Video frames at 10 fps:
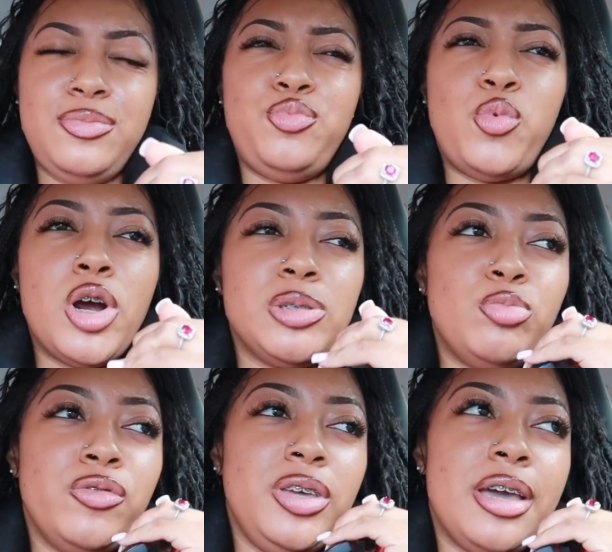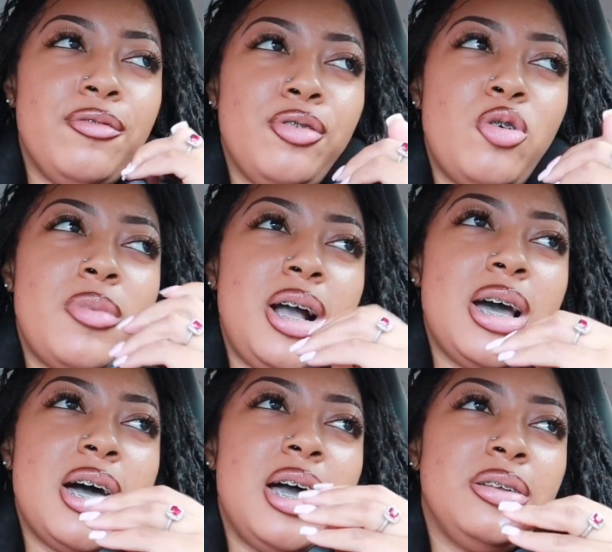worst movie ever. Oh my
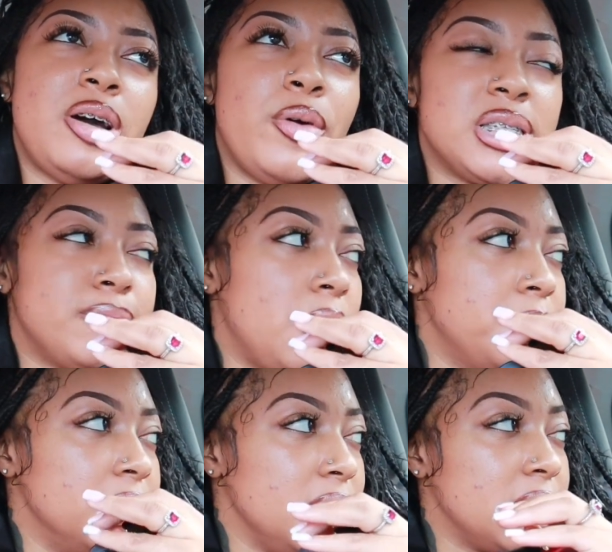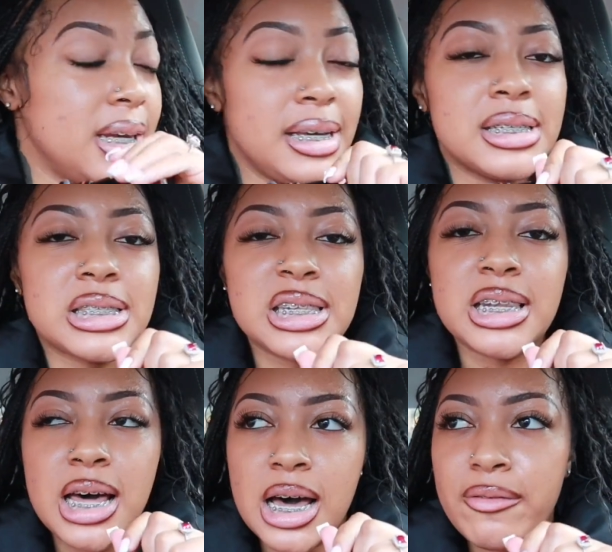God, I wasted my money. Niggas
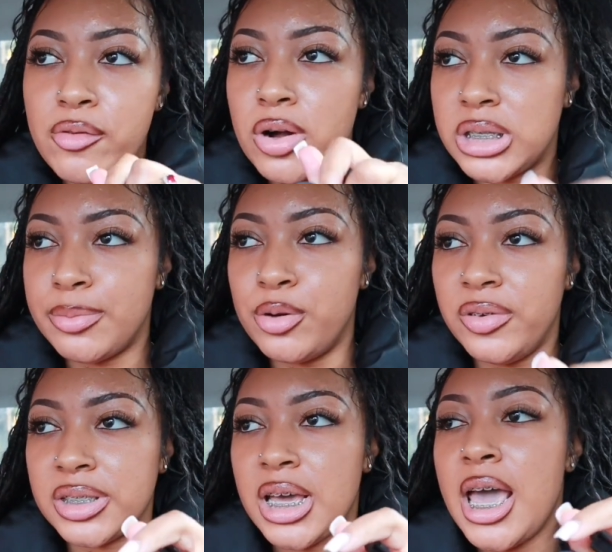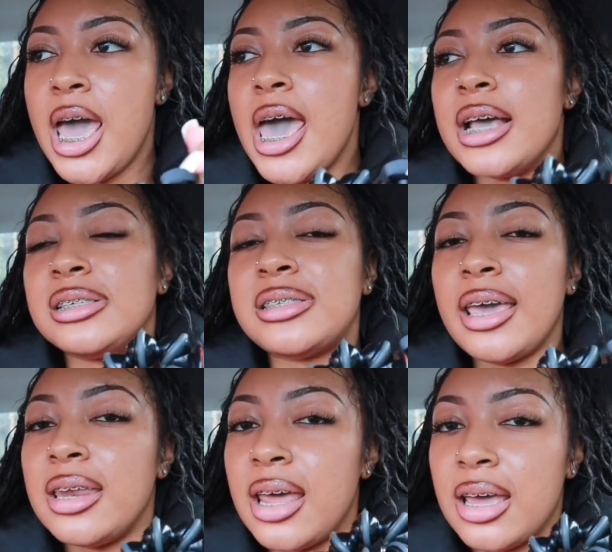love going to the movies and
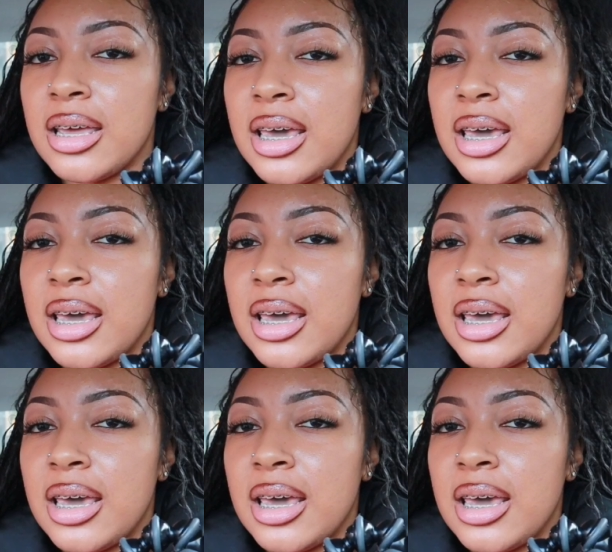saying that.